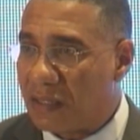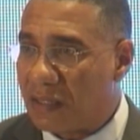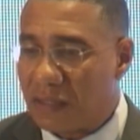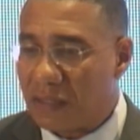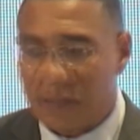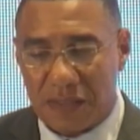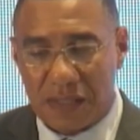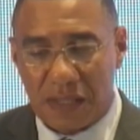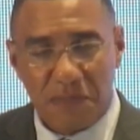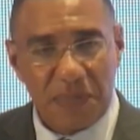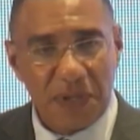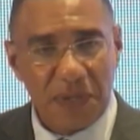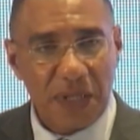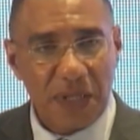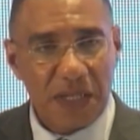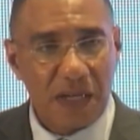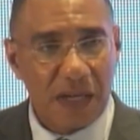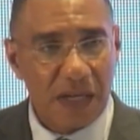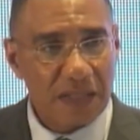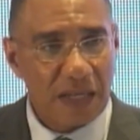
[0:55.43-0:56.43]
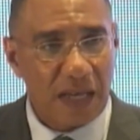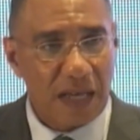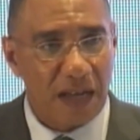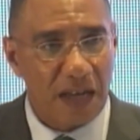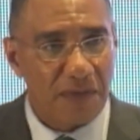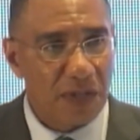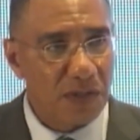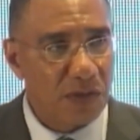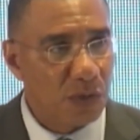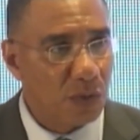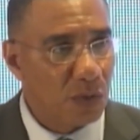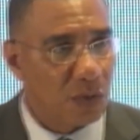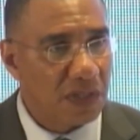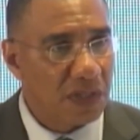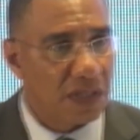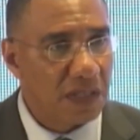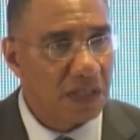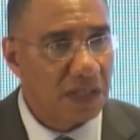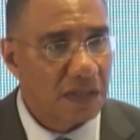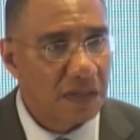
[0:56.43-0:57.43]
Simply because I have a
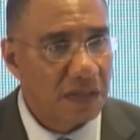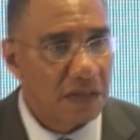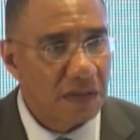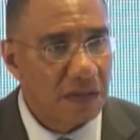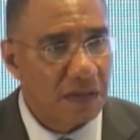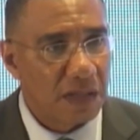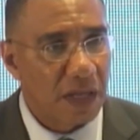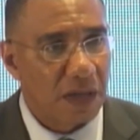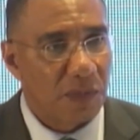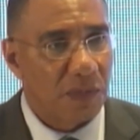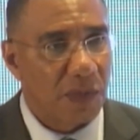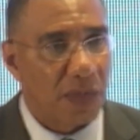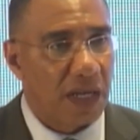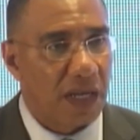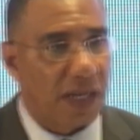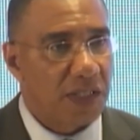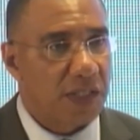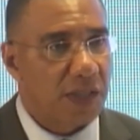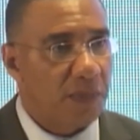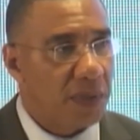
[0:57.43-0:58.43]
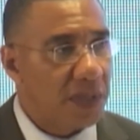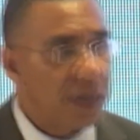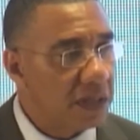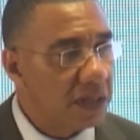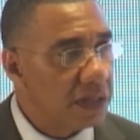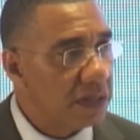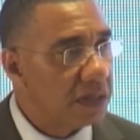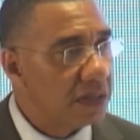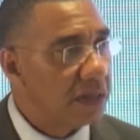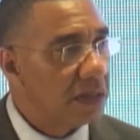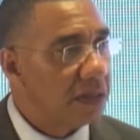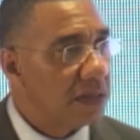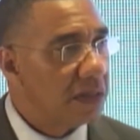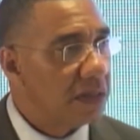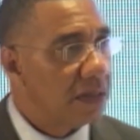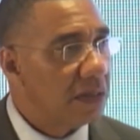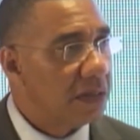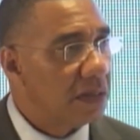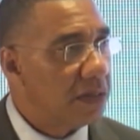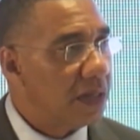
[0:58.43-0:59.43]
duty that when I speak,
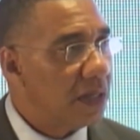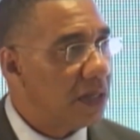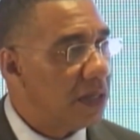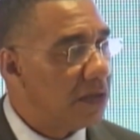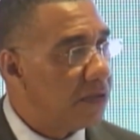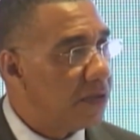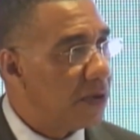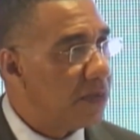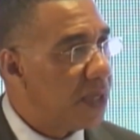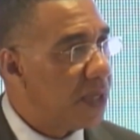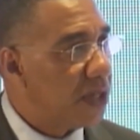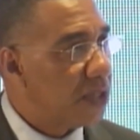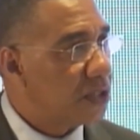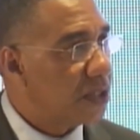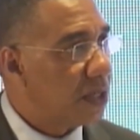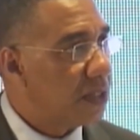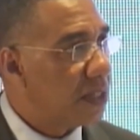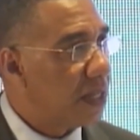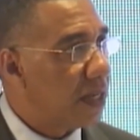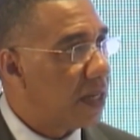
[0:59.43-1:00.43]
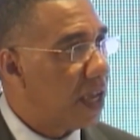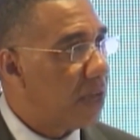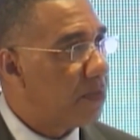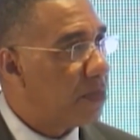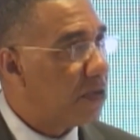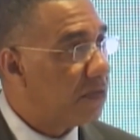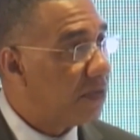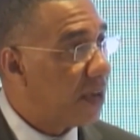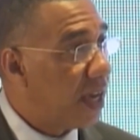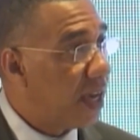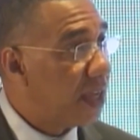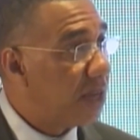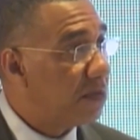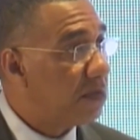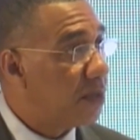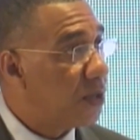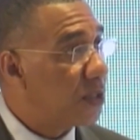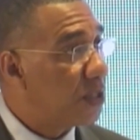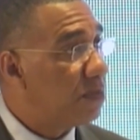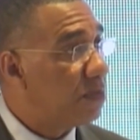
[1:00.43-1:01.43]
the information that I provide
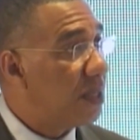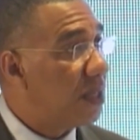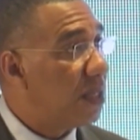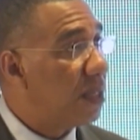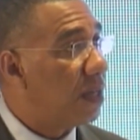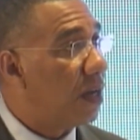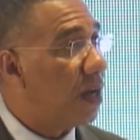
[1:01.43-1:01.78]
must be